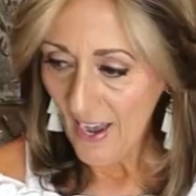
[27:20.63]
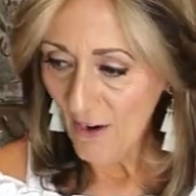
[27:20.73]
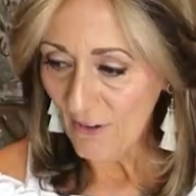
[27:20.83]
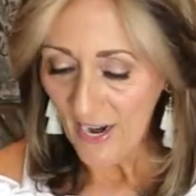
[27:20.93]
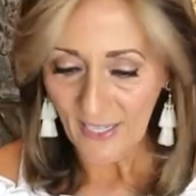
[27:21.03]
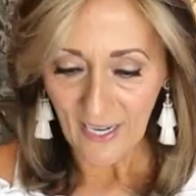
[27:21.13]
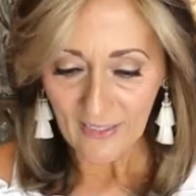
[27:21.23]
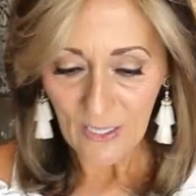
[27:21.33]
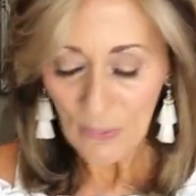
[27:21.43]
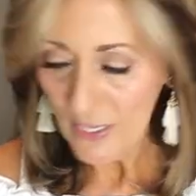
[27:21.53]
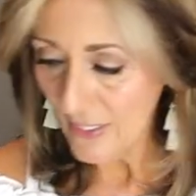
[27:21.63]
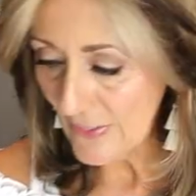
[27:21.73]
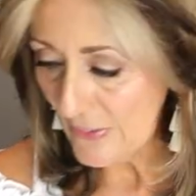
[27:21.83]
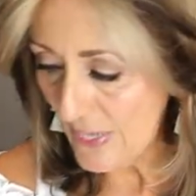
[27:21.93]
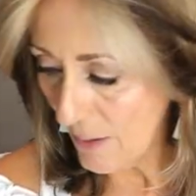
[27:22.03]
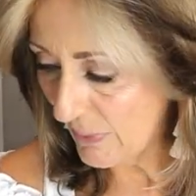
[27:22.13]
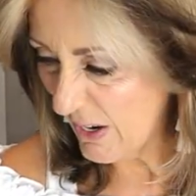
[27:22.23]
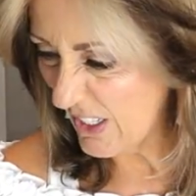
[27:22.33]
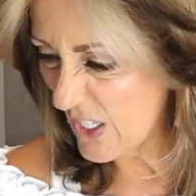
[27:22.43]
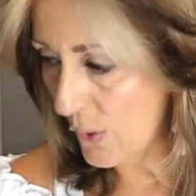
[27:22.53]
All right, I think we're gonna stop
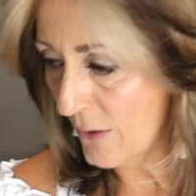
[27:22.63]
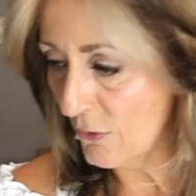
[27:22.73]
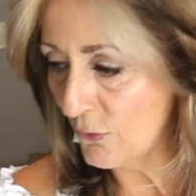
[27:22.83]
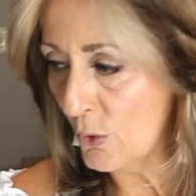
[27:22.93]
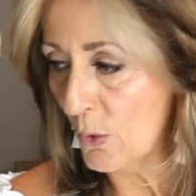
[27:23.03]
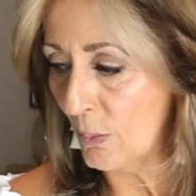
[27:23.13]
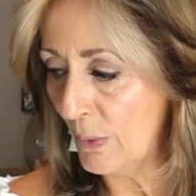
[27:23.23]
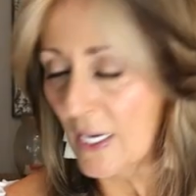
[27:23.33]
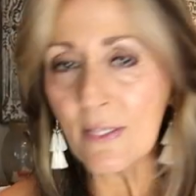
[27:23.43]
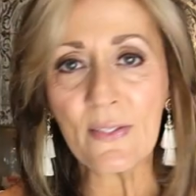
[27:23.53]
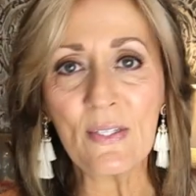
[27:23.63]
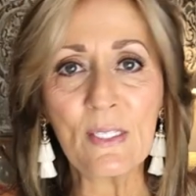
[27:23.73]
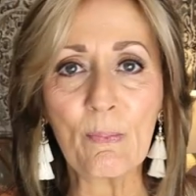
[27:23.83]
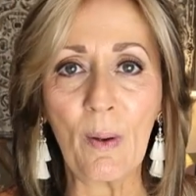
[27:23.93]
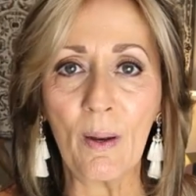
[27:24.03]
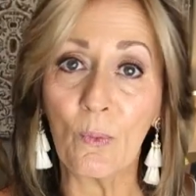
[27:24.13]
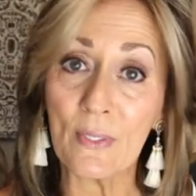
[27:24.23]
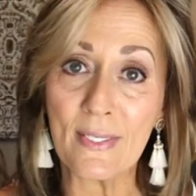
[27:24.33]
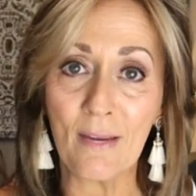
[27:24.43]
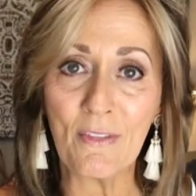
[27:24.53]
there. I do have a few more pieces, but
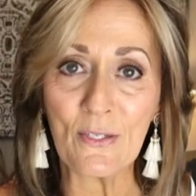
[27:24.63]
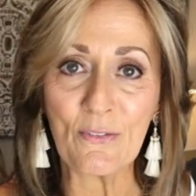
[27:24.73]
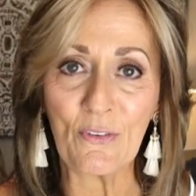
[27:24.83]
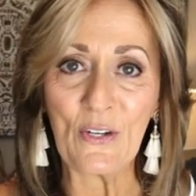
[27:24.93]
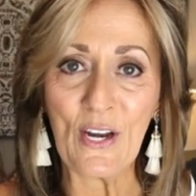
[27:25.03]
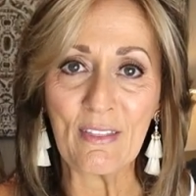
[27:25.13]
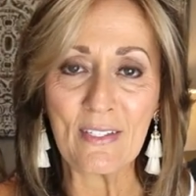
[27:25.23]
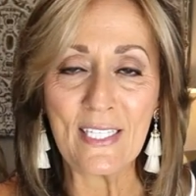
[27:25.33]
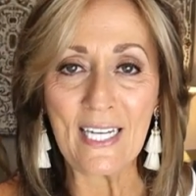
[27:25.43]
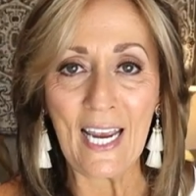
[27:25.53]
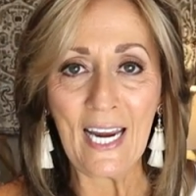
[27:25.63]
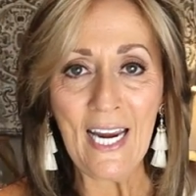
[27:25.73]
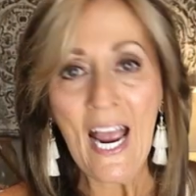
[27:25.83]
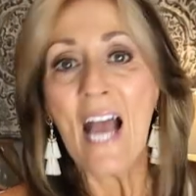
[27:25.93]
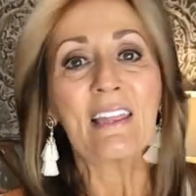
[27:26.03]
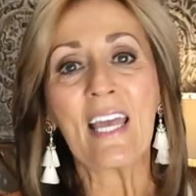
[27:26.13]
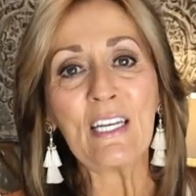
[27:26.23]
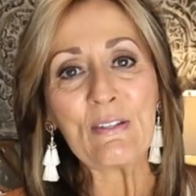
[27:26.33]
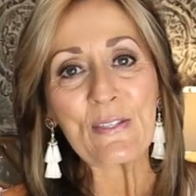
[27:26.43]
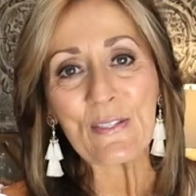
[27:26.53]
we'll save those for another day.
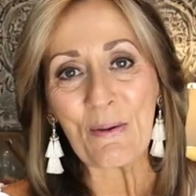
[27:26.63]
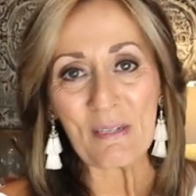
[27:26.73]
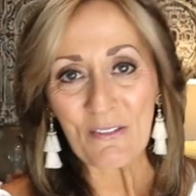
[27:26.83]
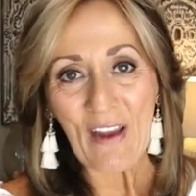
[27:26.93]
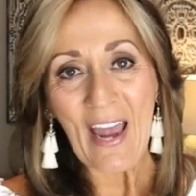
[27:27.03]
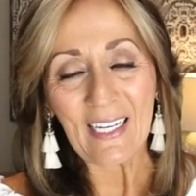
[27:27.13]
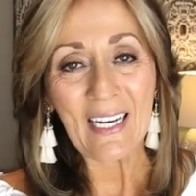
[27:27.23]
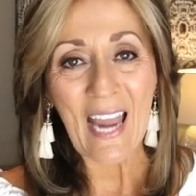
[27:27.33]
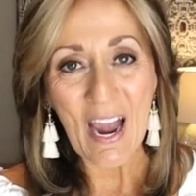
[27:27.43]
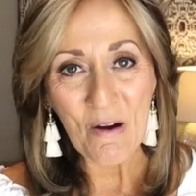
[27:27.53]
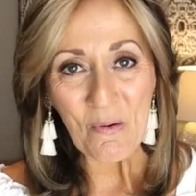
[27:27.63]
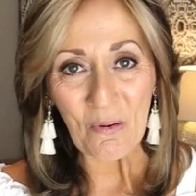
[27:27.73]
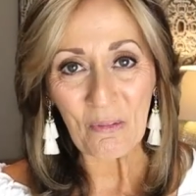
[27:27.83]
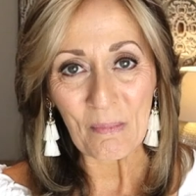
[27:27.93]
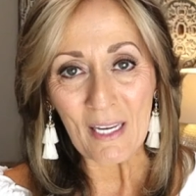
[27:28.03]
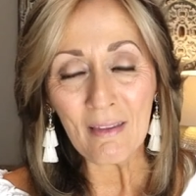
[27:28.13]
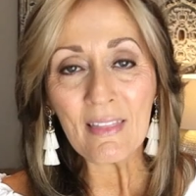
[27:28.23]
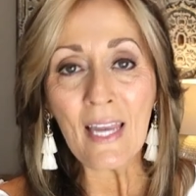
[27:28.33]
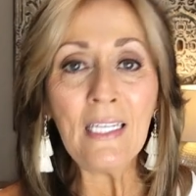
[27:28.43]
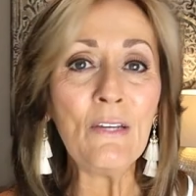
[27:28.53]
Thank you so much for hanging out with
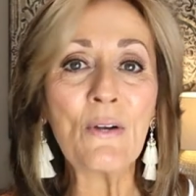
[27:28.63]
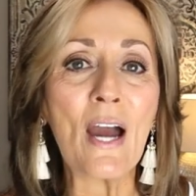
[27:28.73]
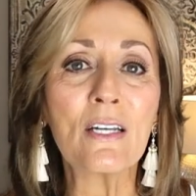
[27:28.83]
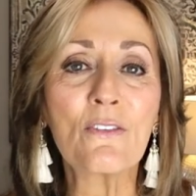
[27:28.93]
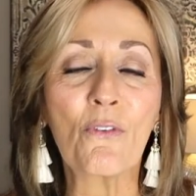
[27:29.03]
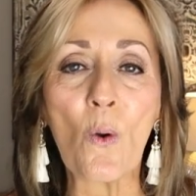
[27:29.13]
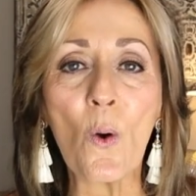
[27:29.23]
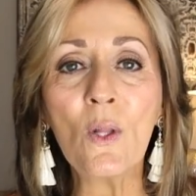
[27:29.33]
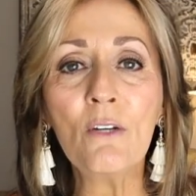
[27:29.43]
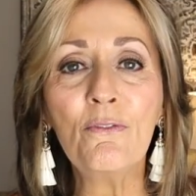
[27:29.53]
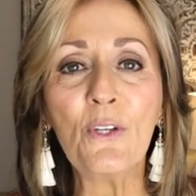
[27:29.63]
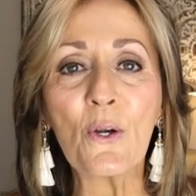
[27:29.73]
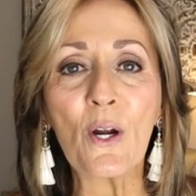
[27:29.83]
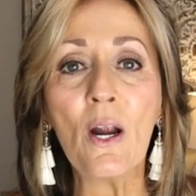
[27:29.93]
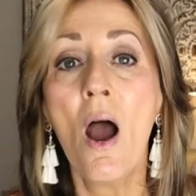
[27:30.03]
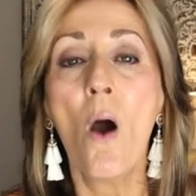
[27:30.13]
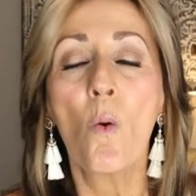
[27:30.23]
me. Thank you guys for all of your